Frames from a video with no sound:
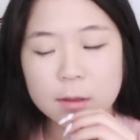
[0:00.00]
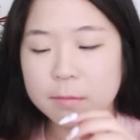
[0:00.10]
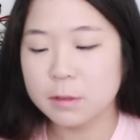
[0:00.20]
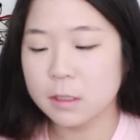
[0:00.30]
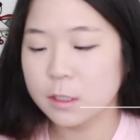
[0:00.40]

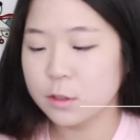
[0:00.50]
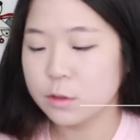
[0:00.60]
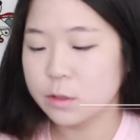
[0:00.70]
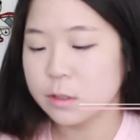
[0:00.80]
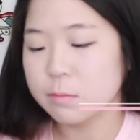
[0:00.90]
I'm gonna
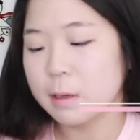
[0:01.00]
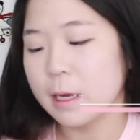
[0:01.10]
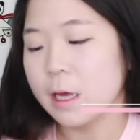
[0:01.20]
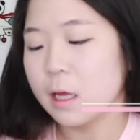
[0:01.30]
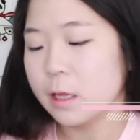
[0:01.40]
use
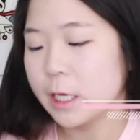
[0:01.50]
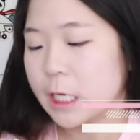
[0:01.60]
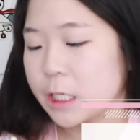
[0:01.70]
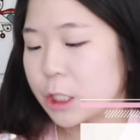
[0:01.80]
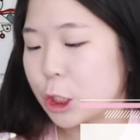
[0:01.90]
my LA
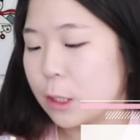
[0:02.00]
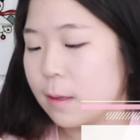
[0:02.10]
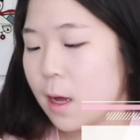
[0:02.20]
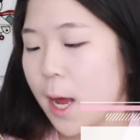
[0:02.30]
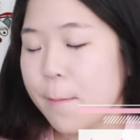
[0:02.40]
Girl
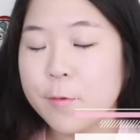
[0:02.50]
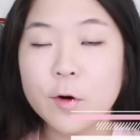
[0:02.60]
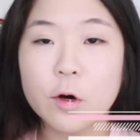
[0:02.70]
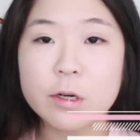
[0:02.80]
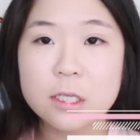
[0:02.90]

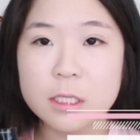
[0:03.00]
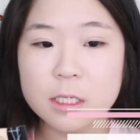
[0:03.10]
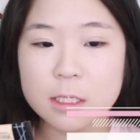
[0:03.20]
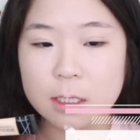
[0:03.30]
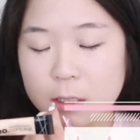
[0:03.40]
Pro
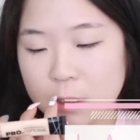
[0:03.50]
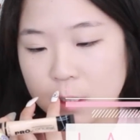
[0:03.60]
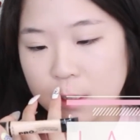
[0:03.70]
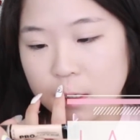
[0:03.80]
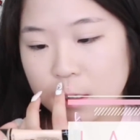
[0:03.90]

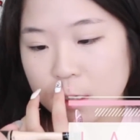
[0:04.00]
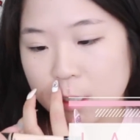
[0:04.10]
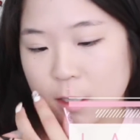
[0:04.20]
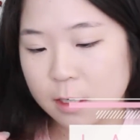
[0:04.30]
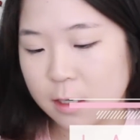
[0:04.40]
Conceal
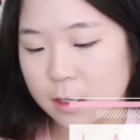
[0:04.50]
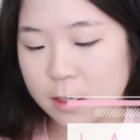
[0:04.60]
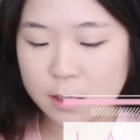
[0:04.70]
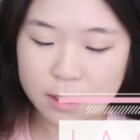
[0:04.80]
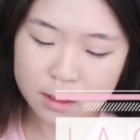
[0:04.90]

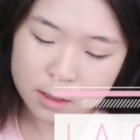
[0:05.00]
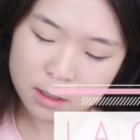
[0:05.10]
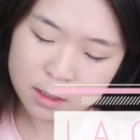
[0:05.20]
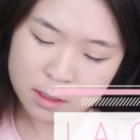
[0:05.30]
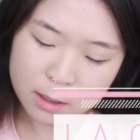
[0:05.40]
in
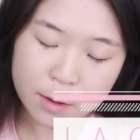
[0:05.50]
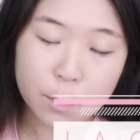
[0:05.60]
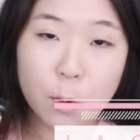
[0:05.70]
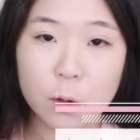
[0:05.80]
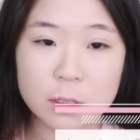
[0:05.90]

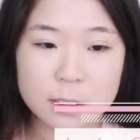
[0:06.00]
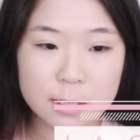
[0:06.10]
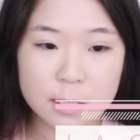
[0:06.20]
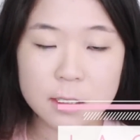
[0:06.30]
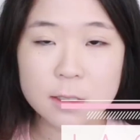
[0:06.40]

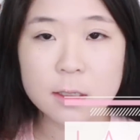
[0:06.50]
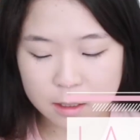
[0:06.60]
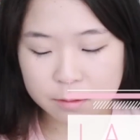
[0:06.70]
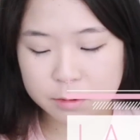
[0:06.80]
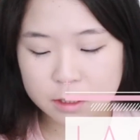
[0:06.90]
Porcelain,
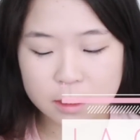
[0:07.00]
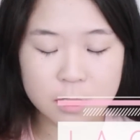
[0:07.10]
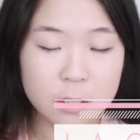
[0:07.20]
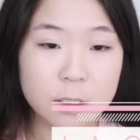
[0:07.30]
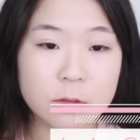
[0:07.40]
and I'm just
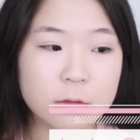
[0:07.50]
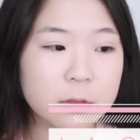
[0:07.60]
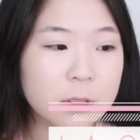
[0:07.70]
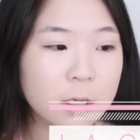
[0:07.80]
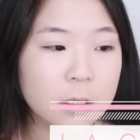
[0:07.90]
gonna
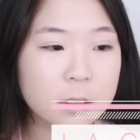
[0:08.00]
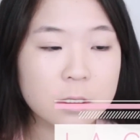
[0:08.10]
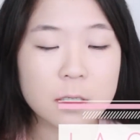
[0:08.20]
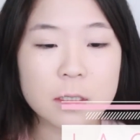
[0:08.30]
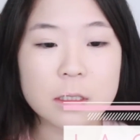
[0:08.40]
use that
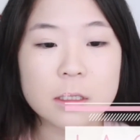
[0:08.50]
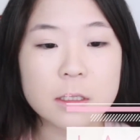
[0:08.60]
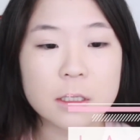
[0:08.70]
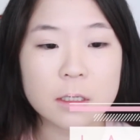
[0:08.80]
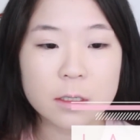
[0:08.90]
to
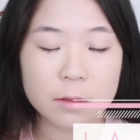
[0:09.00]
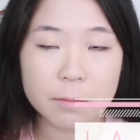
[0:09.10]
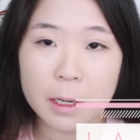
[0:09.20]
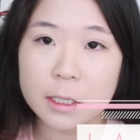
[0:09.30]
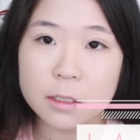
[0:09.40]
conceal
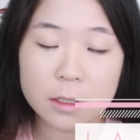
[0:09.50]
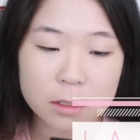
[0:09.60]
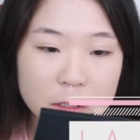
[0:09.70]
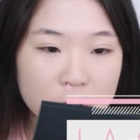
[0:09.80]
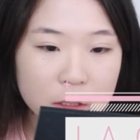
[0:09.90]
my
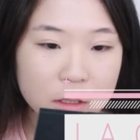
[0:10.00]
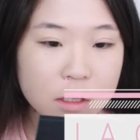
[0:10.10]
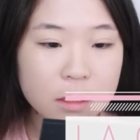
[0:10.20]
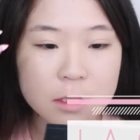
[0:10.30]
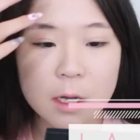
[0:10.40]
dark
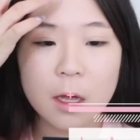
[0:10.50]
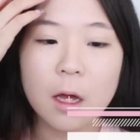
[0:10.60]
circles.